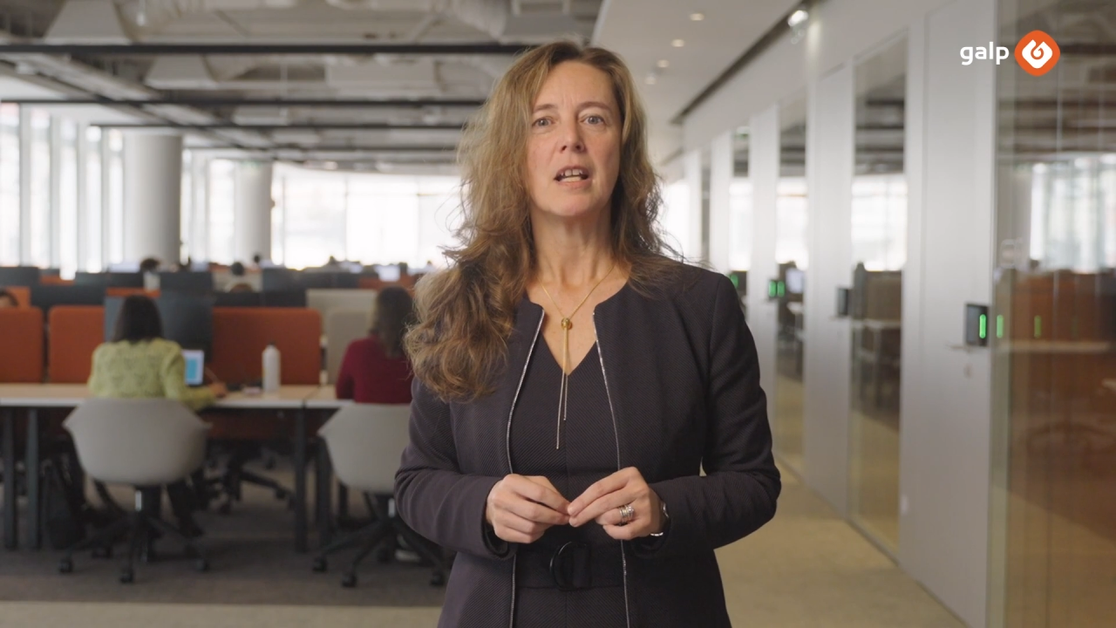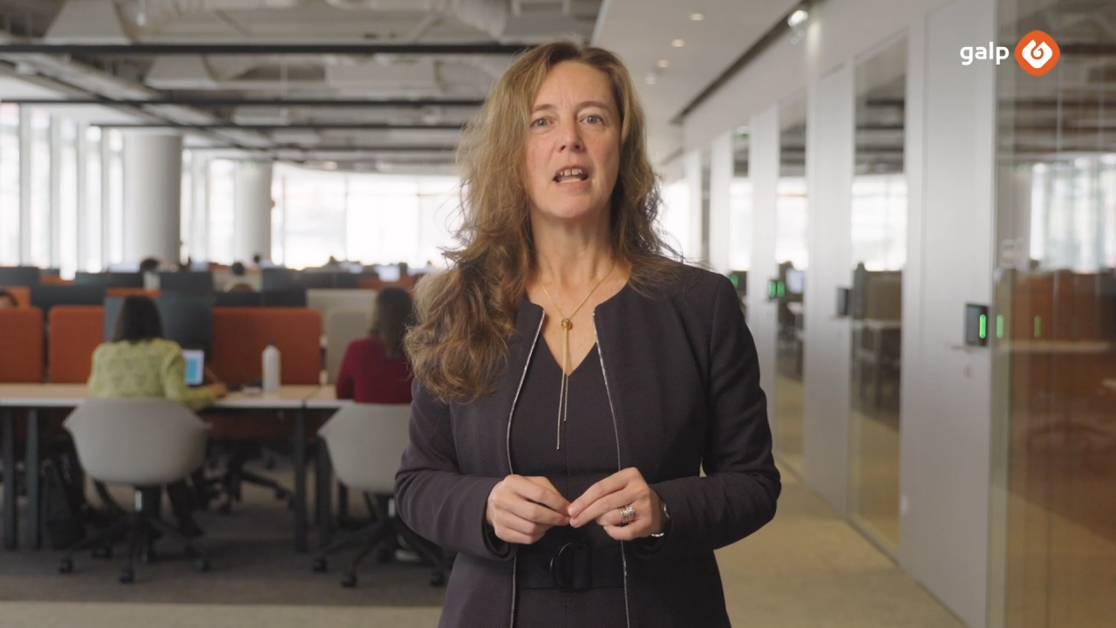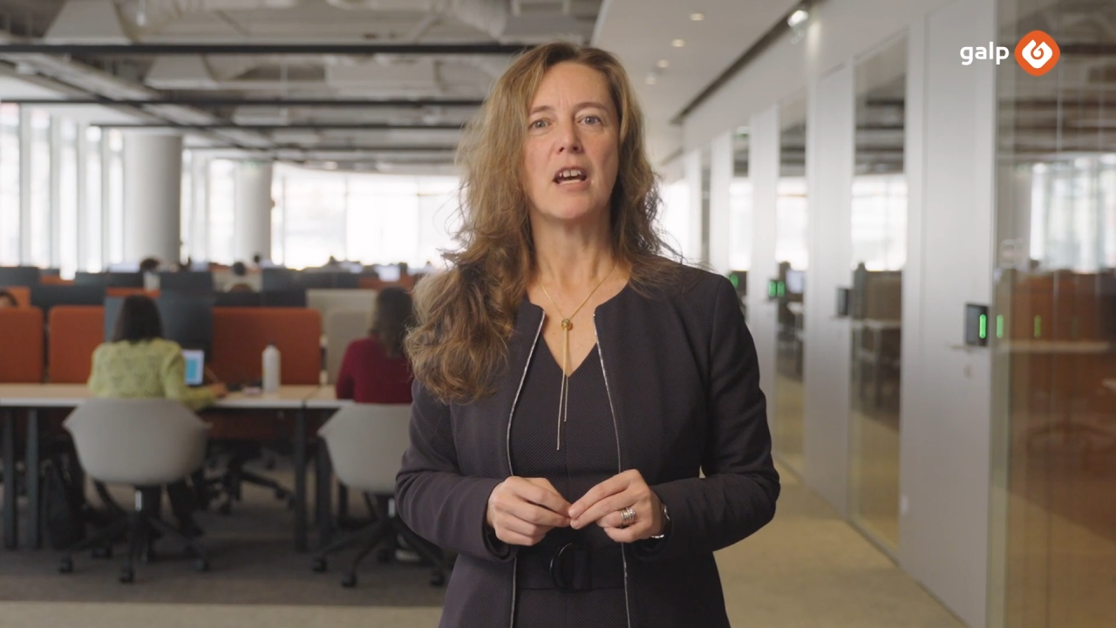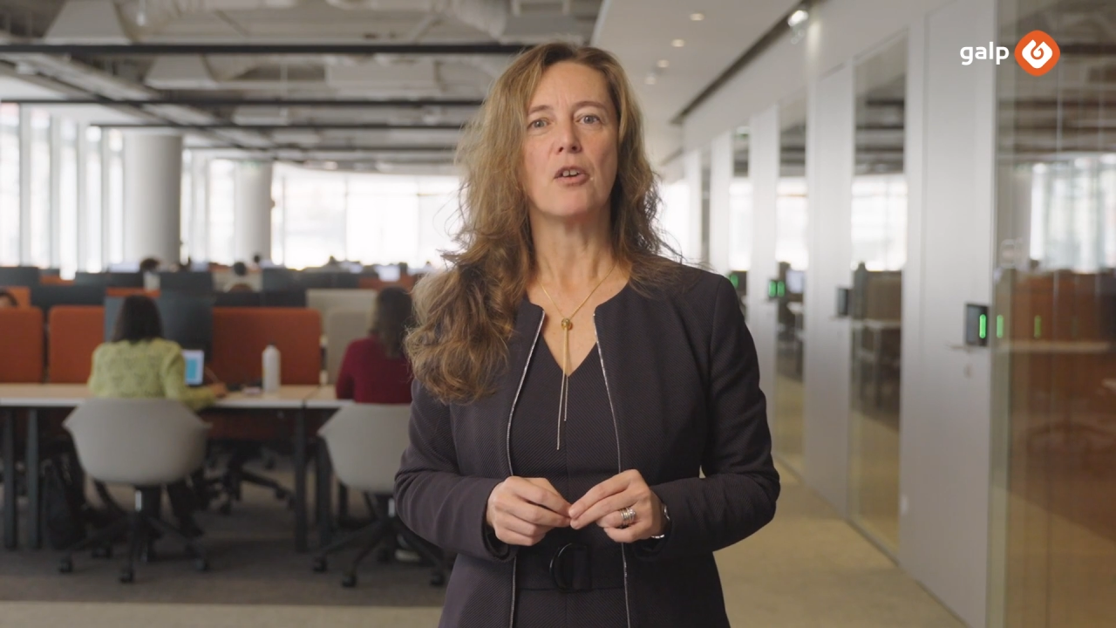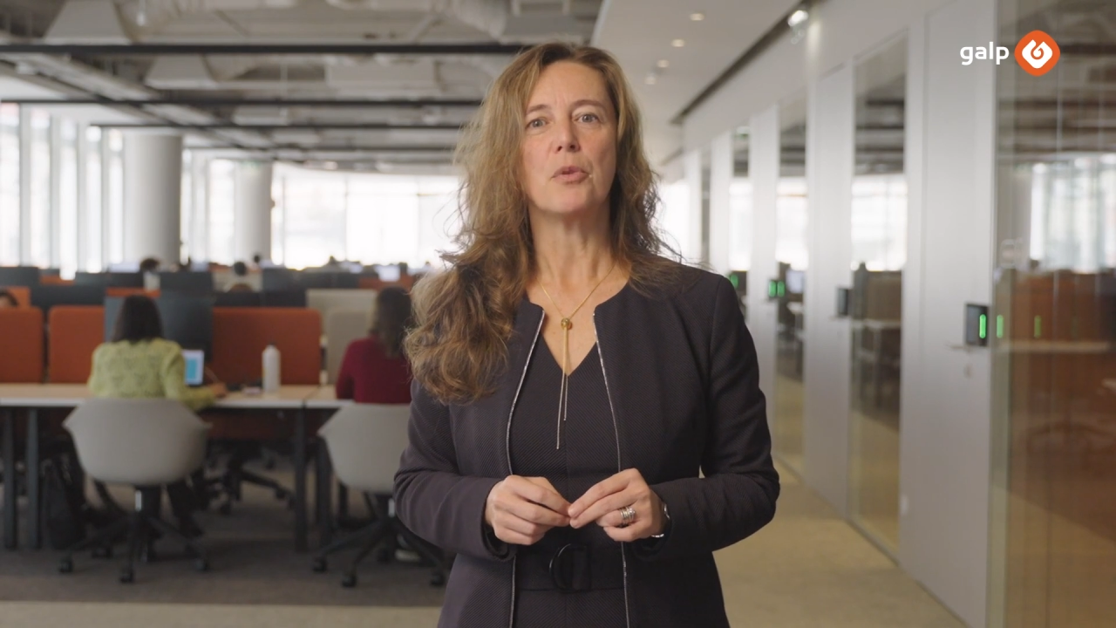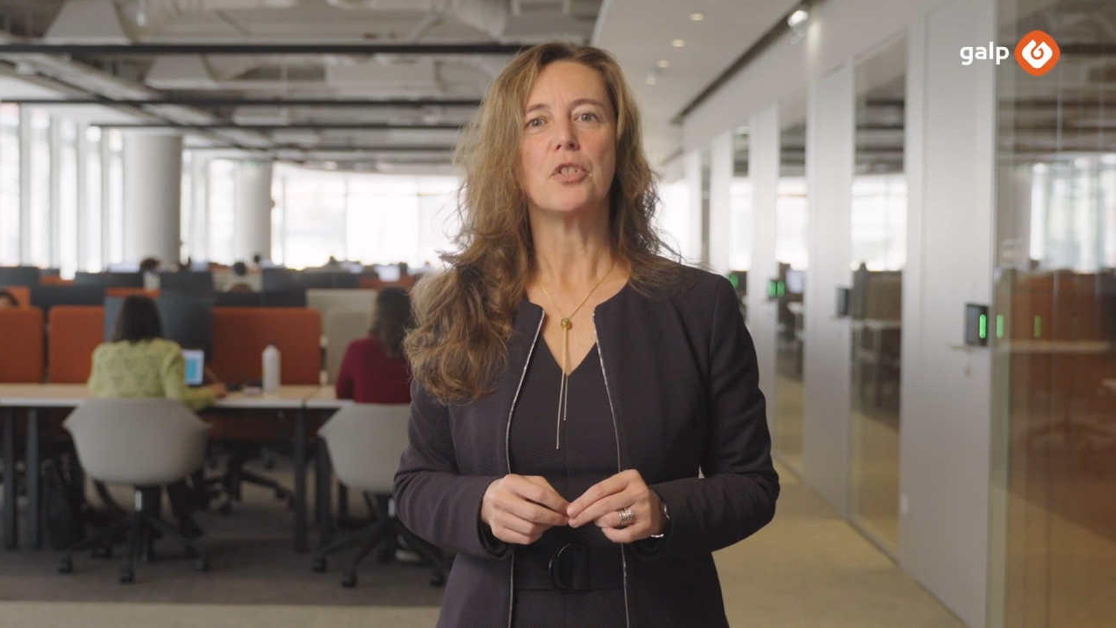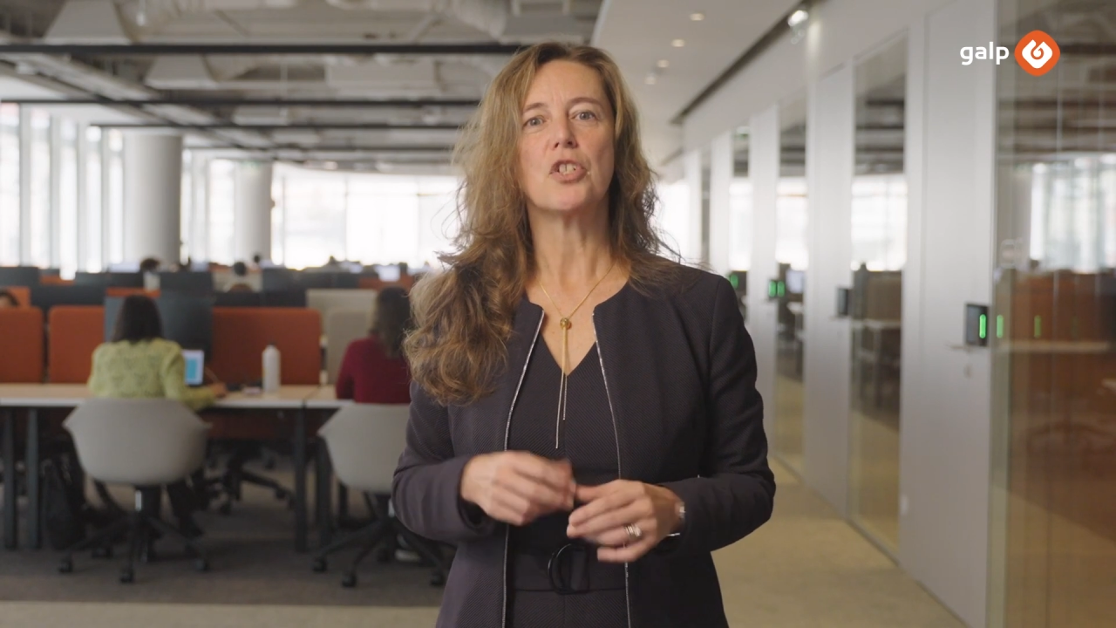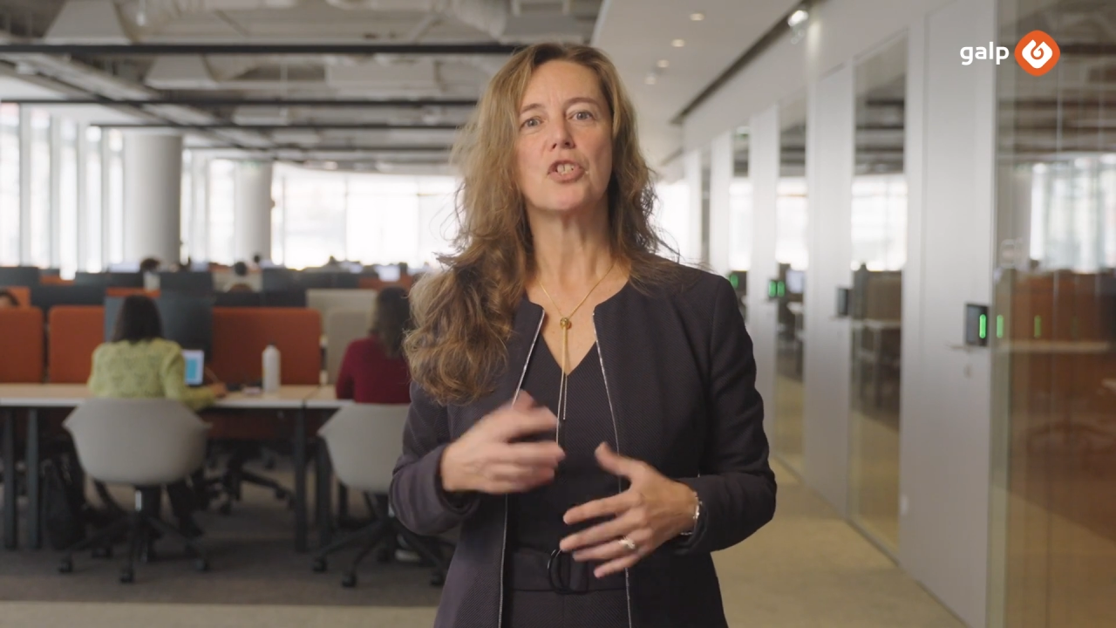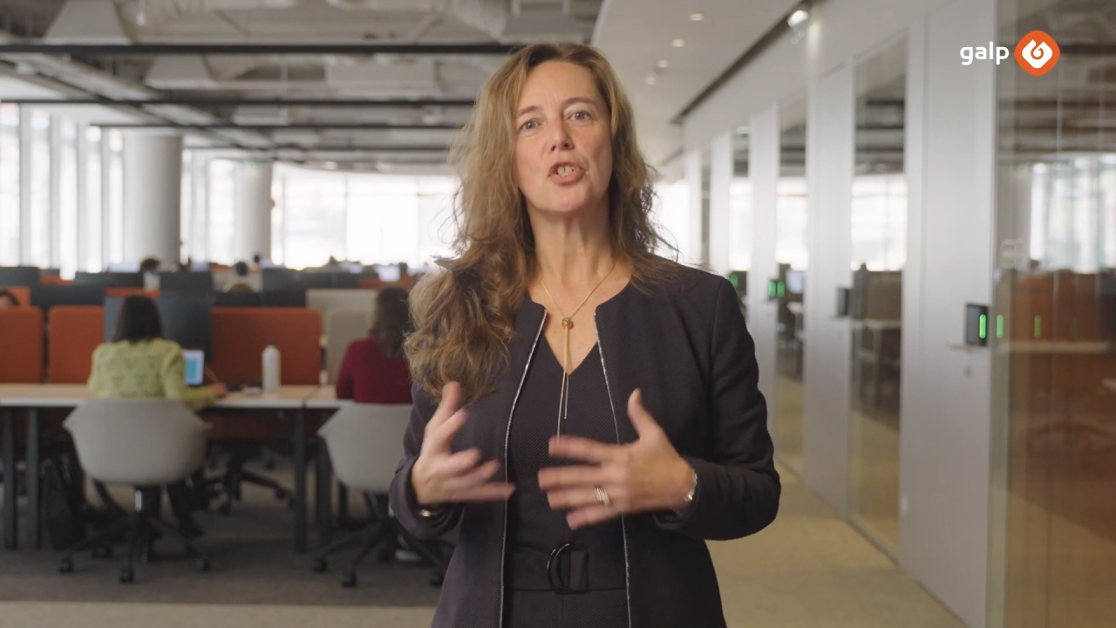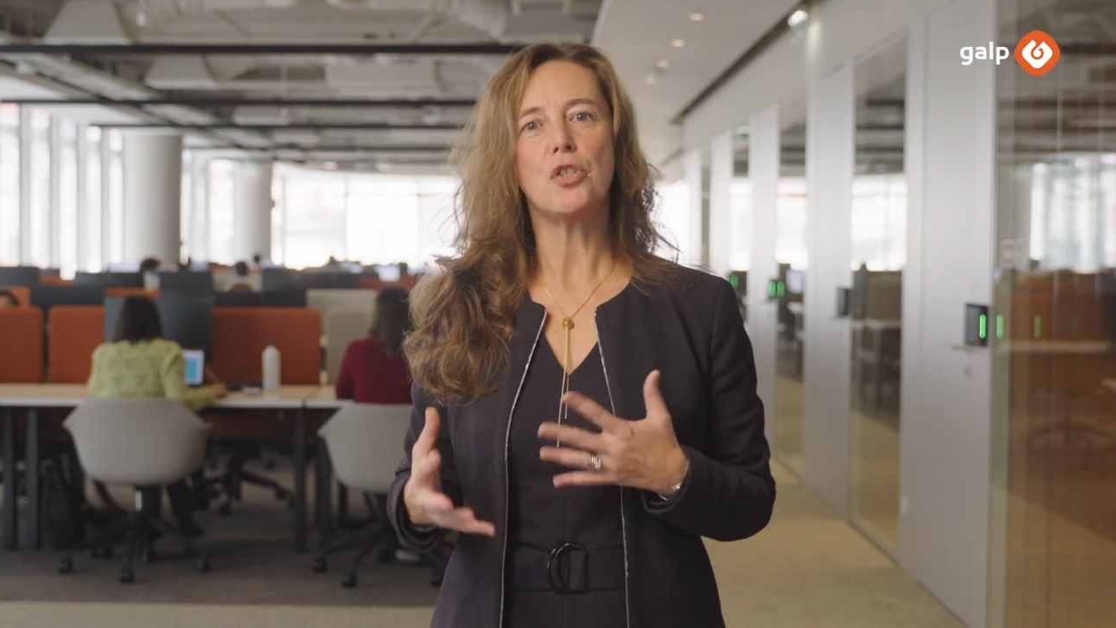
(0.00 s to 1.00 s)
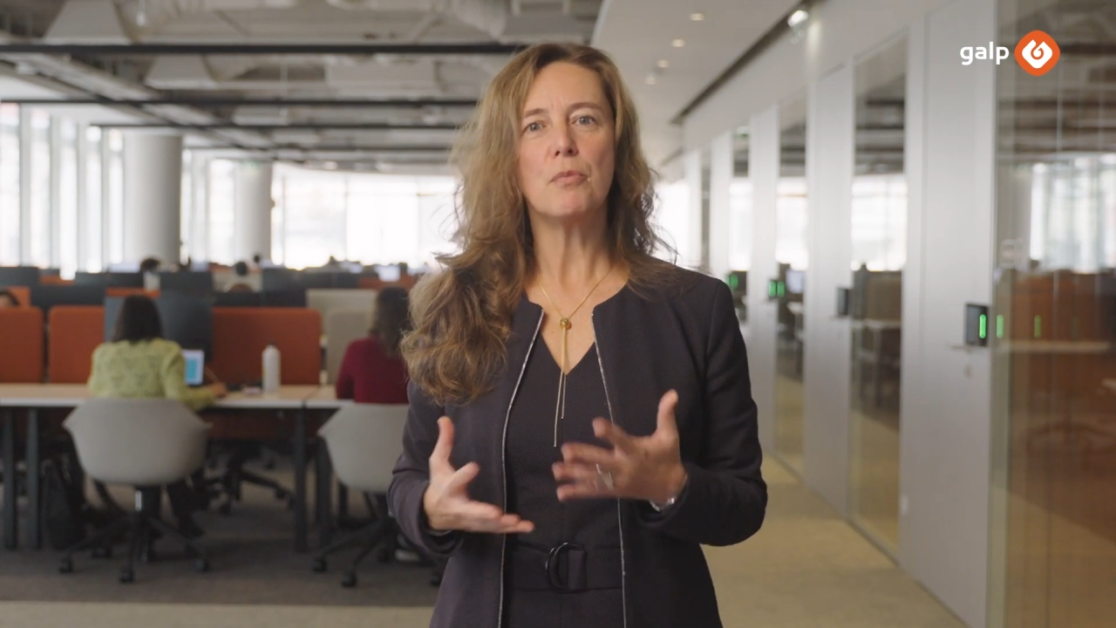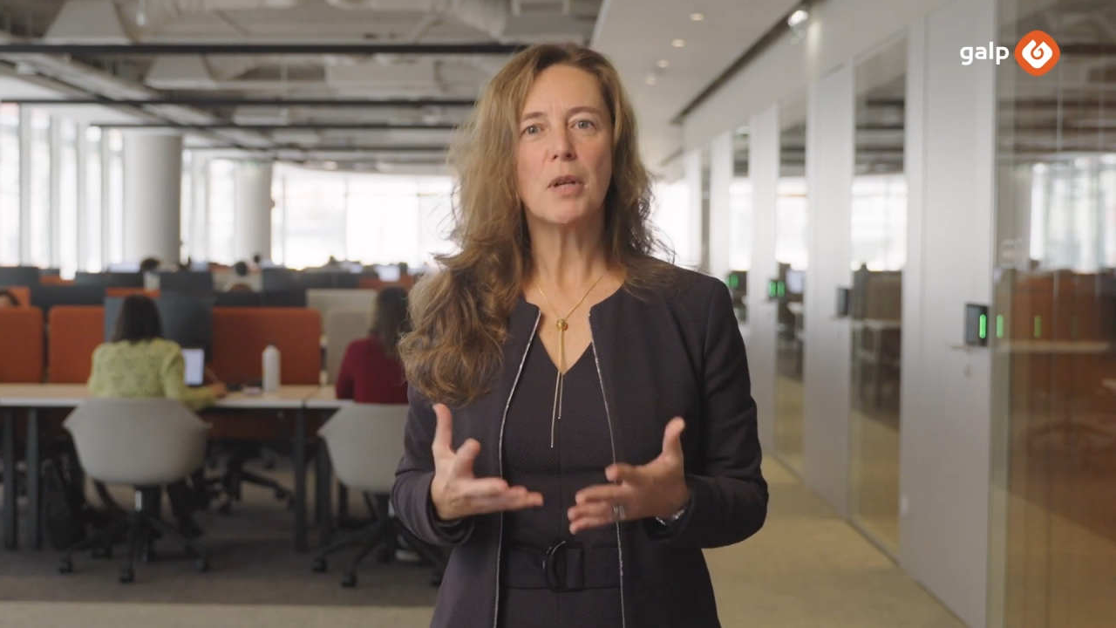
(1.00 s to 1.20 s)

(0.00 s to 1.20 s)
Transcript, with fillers: Now, with just two